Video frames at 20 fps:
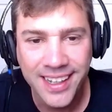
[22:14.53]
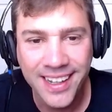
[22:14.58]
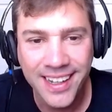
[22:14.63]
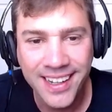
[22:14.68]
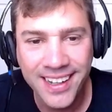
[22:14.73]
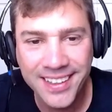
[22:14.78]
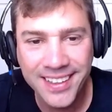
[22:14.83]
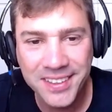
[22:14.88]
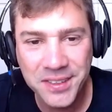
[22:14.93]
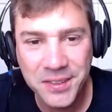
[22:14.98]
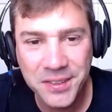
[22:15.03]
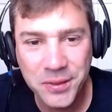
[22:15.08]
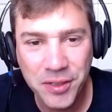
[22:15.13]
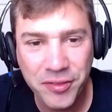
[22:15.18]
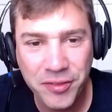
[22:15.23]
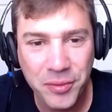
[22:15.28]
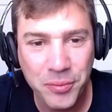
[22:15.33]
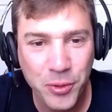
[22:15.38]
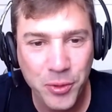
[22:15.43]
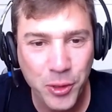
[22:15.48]
Uh, so
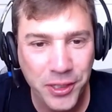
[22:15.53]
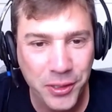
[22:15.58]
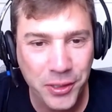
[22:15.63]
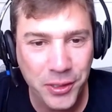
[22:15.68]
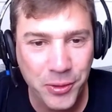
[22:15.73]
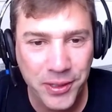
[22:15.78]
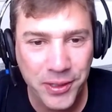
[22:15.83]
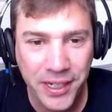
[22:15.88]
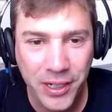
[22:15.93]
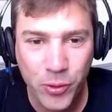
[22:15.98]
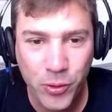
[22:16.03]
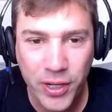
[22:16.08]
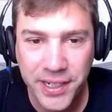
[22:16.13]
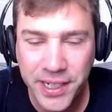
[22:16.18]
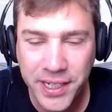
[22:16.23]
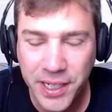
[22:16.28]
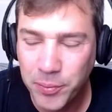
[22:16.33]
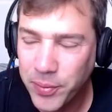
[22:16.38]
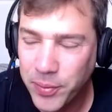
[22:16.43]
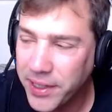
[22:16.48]
every morning when I
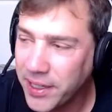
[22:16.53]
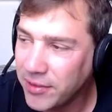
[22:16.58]
wake up,